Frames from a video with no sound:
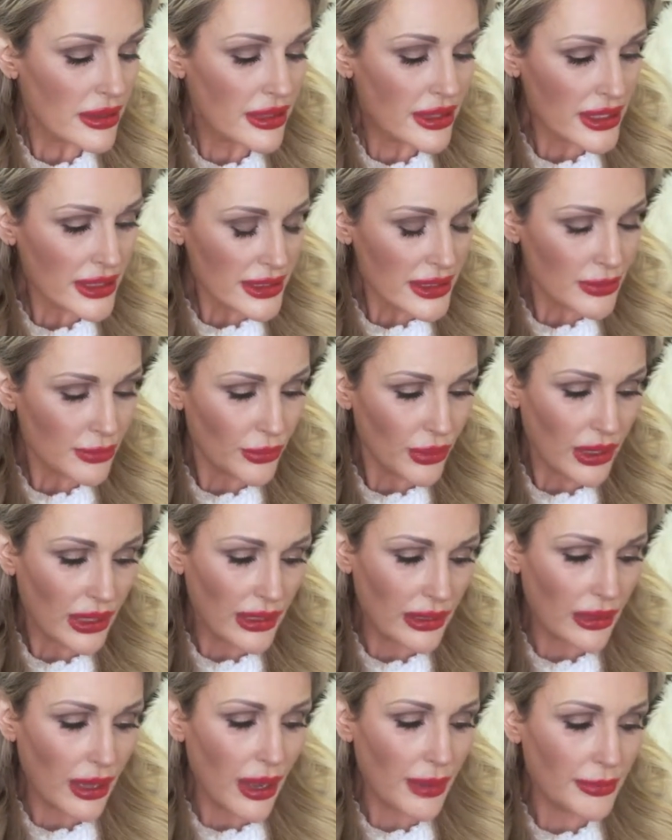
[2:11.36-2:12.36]
This
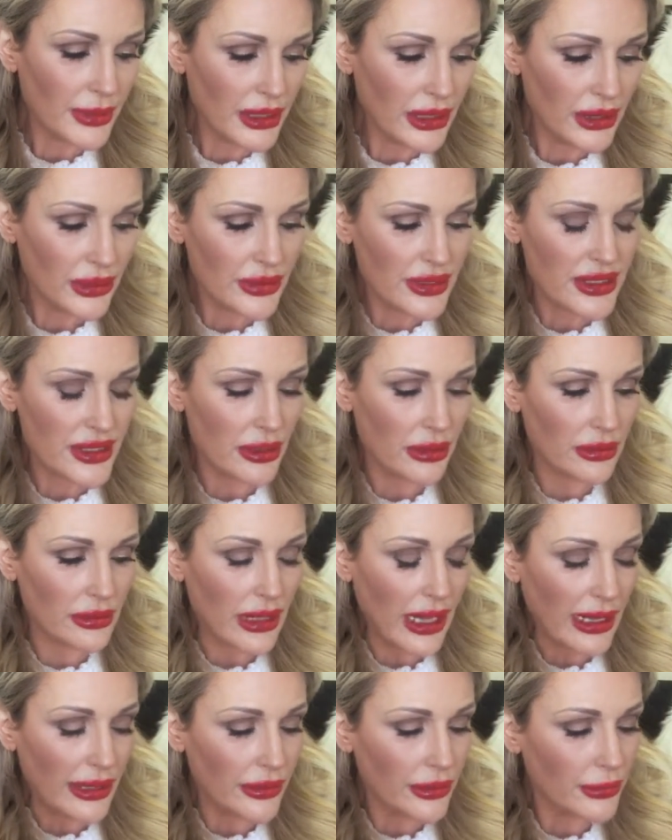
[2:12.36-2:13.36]
one, I'm going to use the
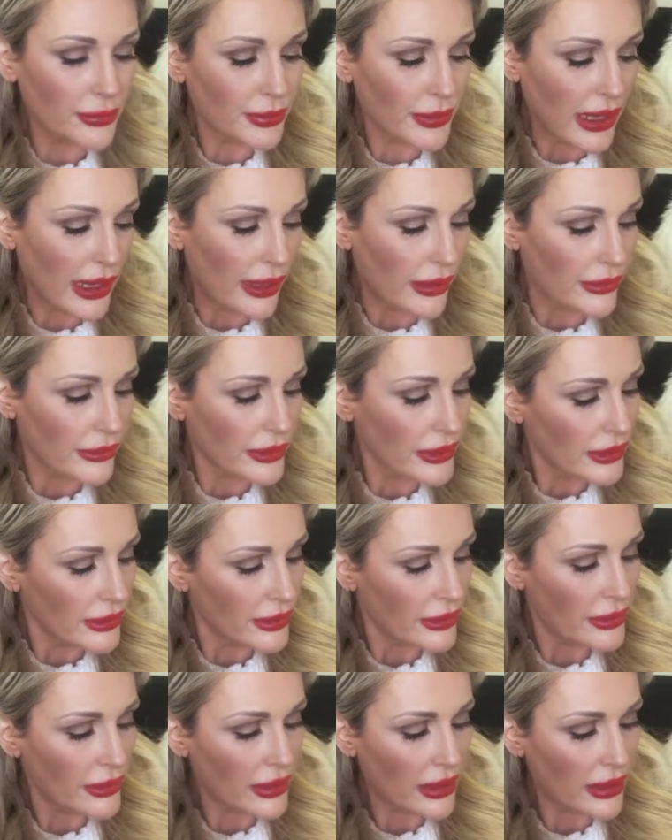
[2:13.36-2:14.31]
lighter brown.